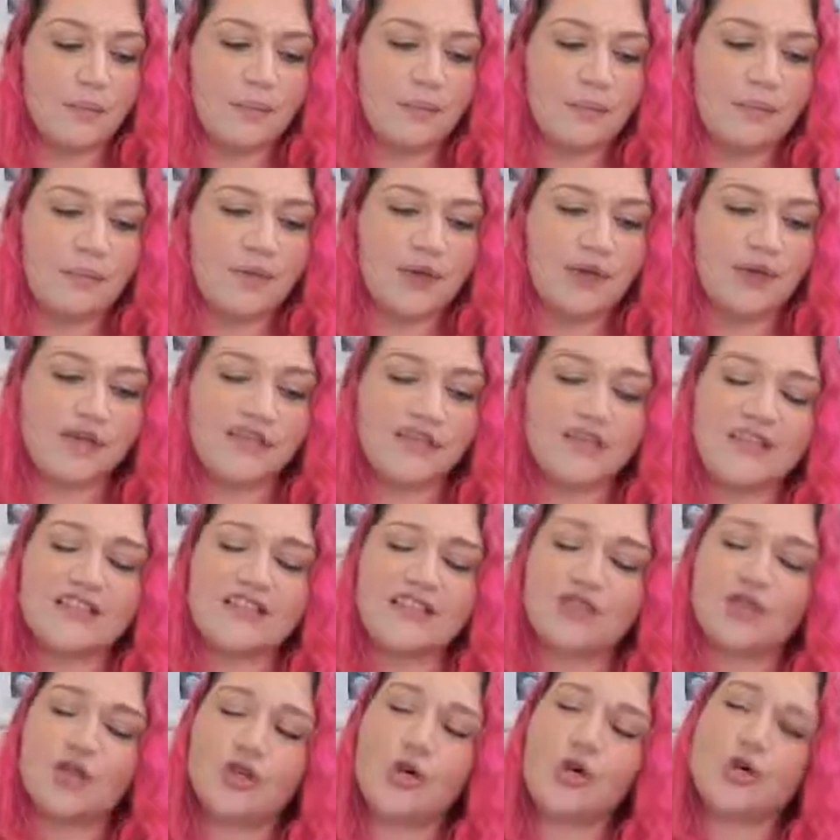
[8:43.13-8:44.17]
because they're
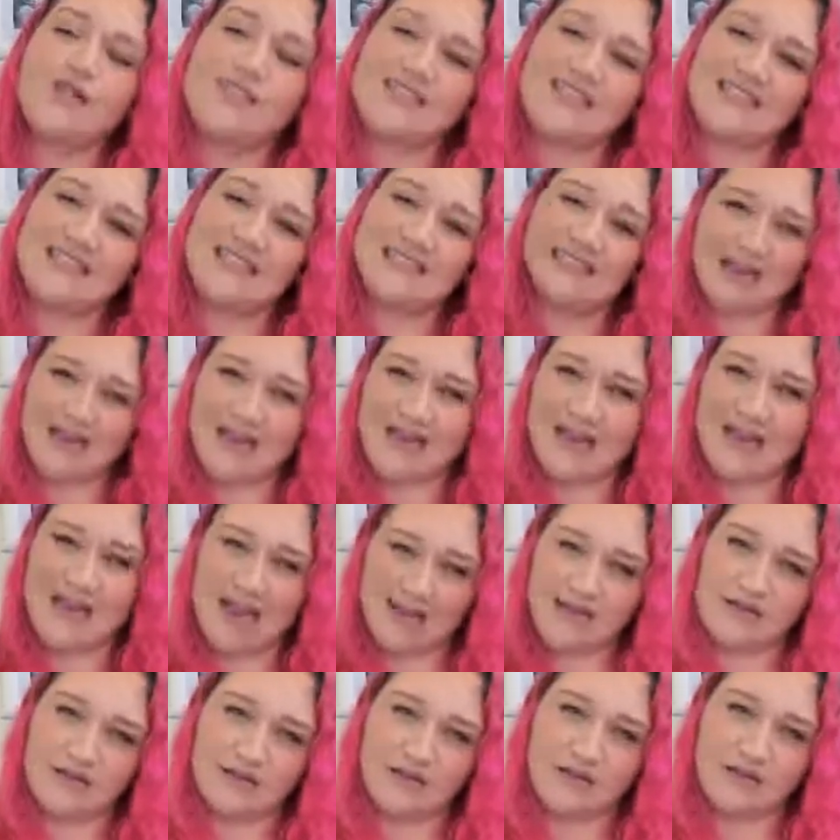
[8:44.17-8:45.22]
so
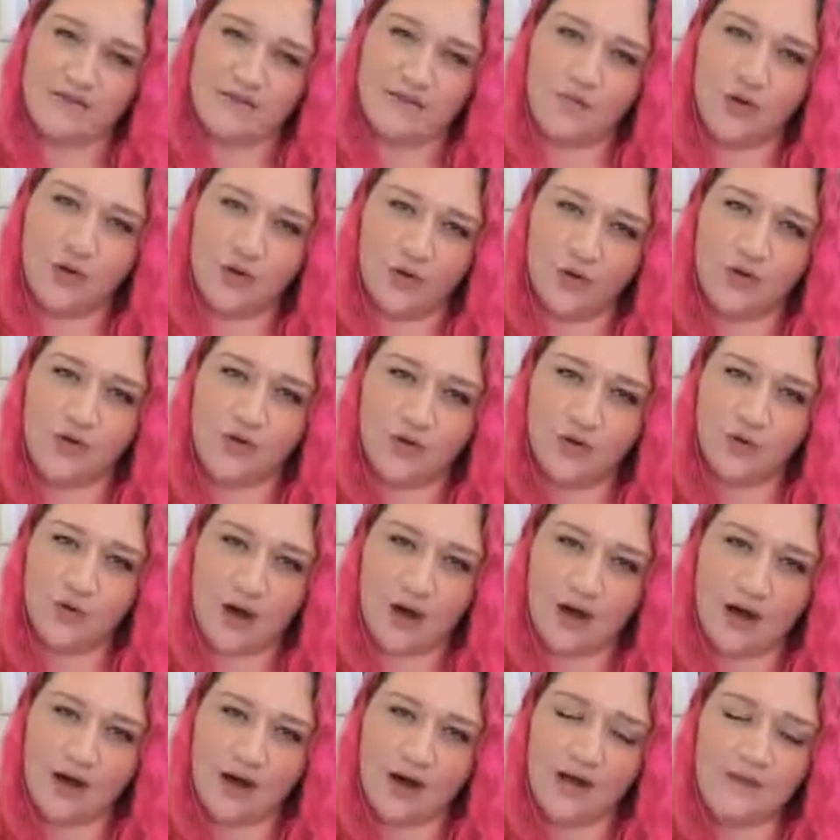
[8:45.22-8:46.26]
disconnected from who
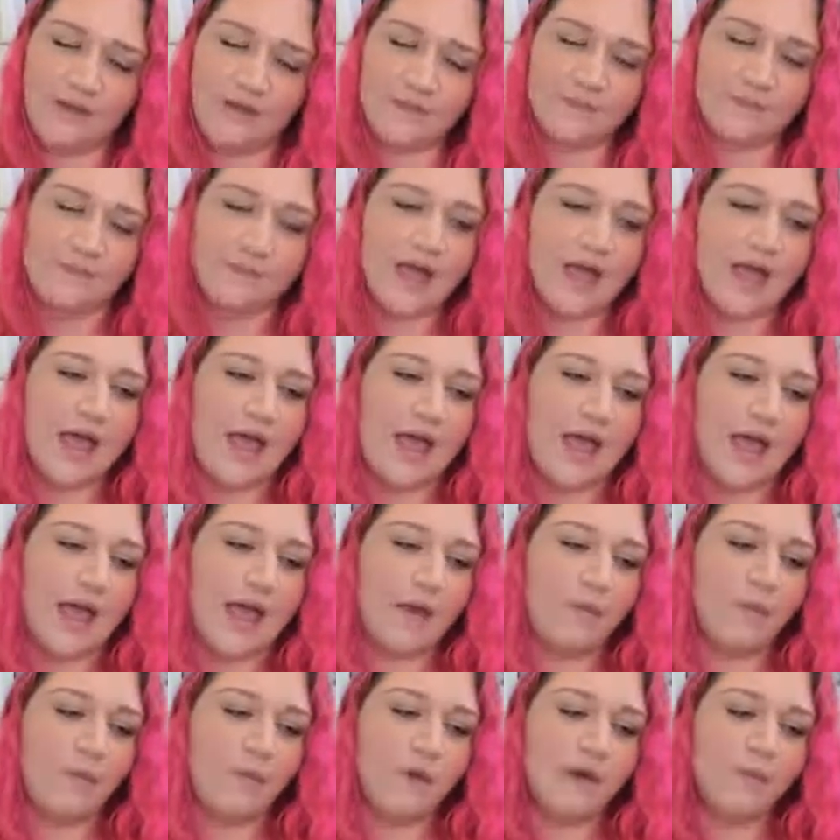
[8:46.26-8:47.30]
you are.
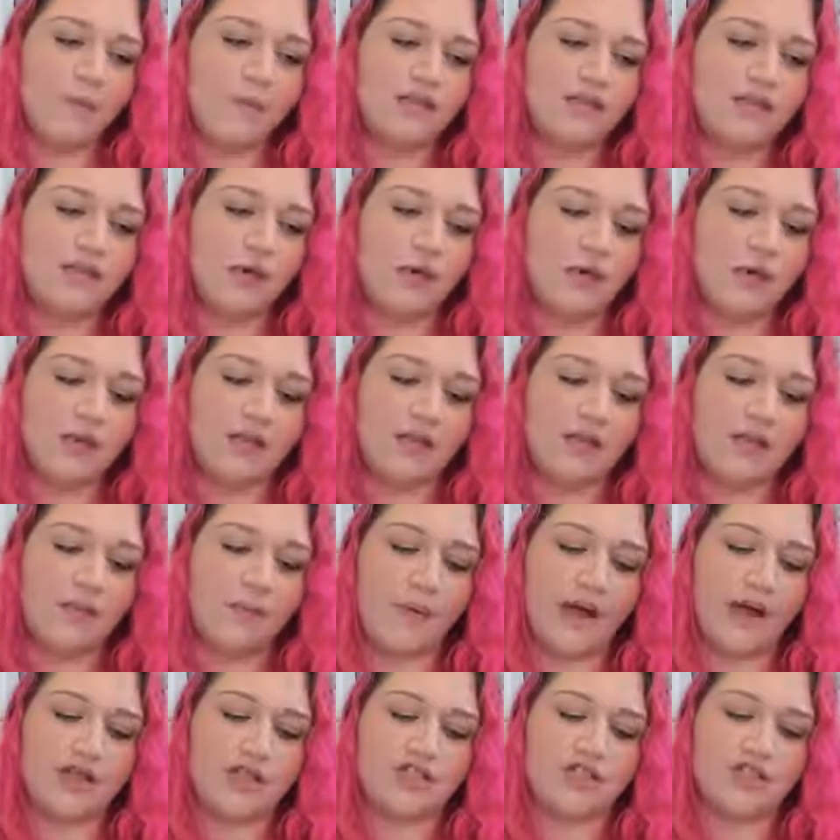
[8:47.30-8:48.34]
And when we're talking
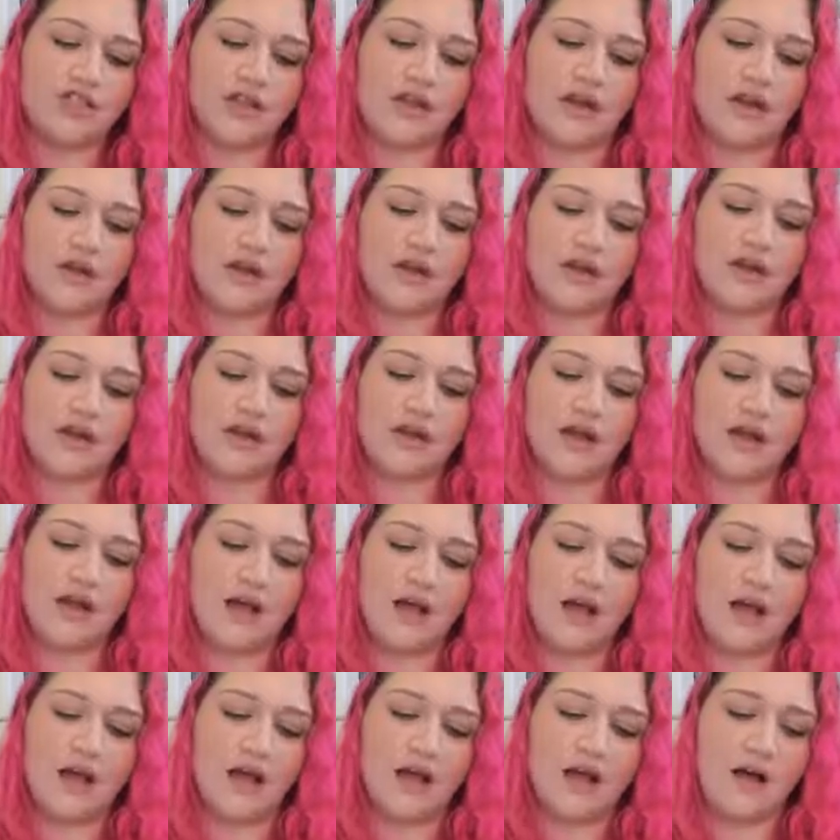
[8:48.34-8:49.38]
about sharing
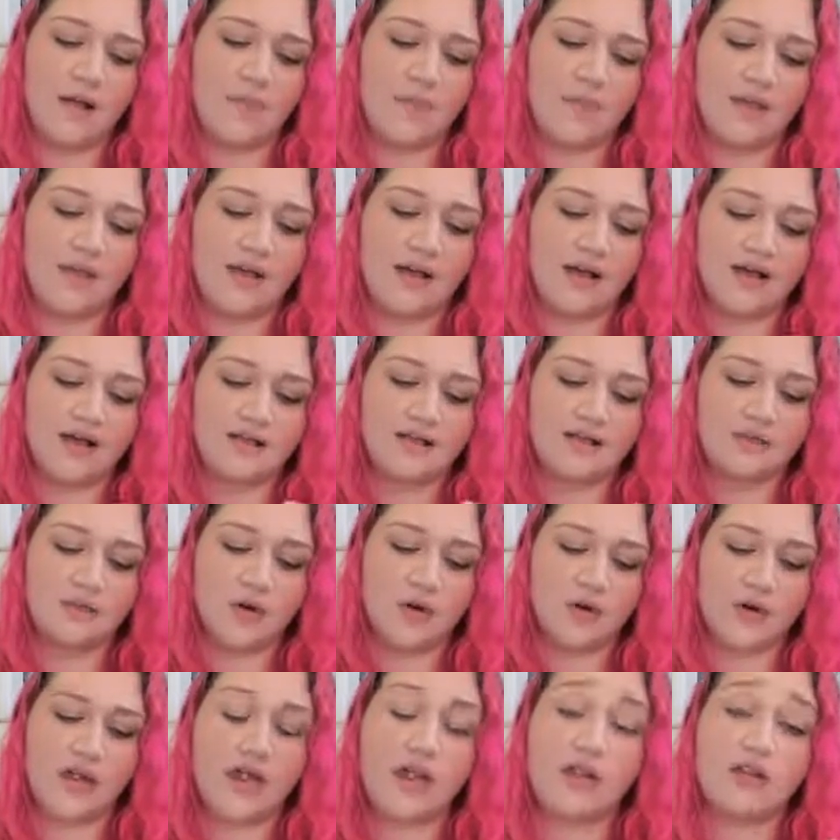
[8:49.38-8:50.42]

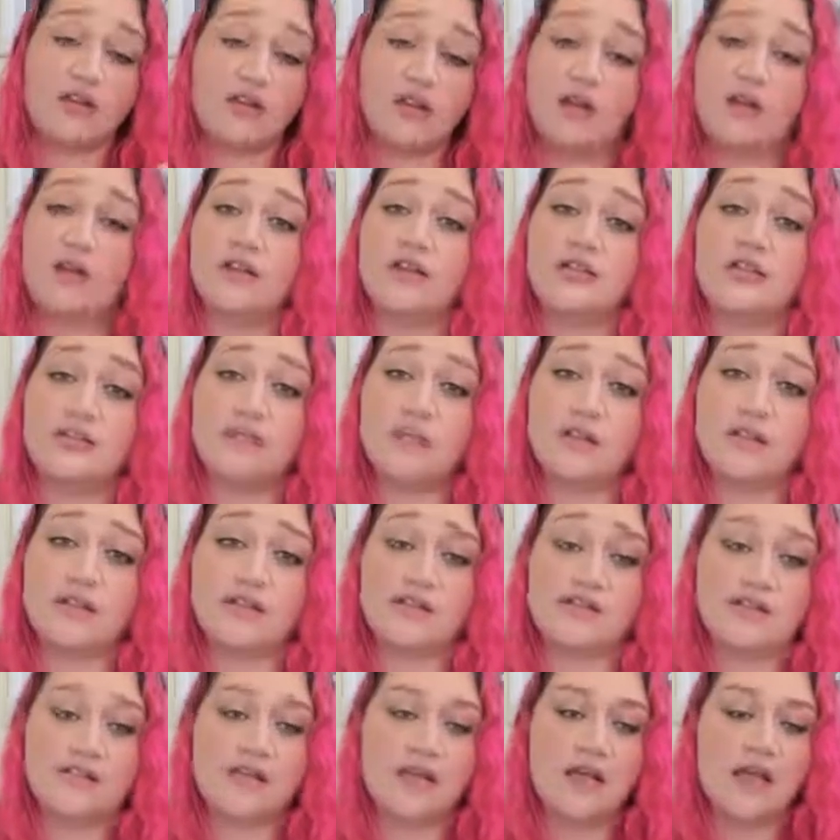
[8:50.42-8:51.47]
customary
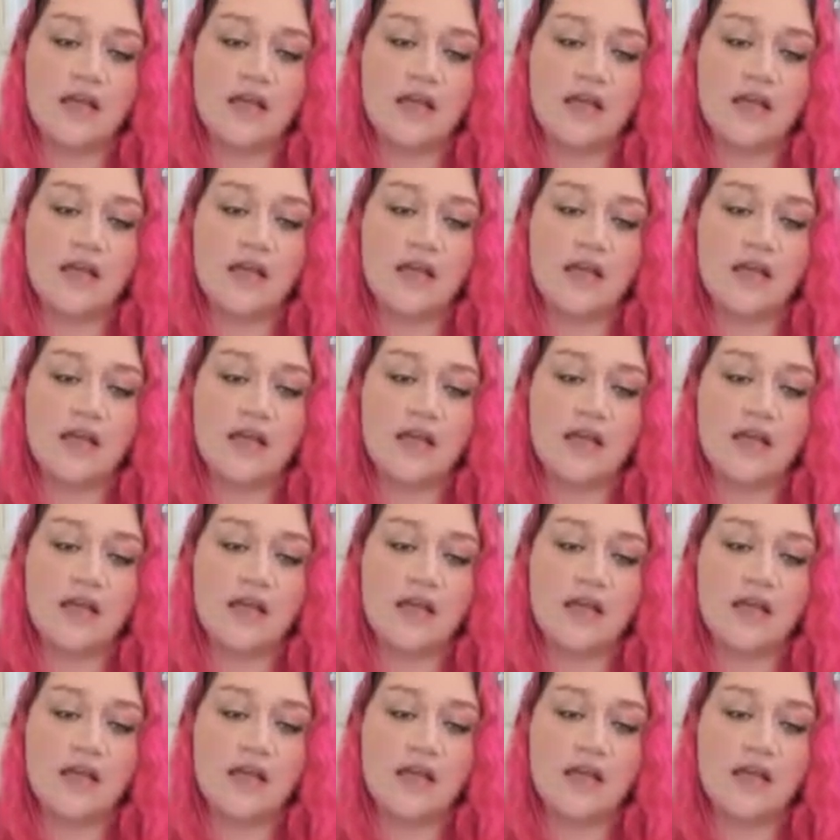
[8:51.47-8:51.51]
acknowledgements,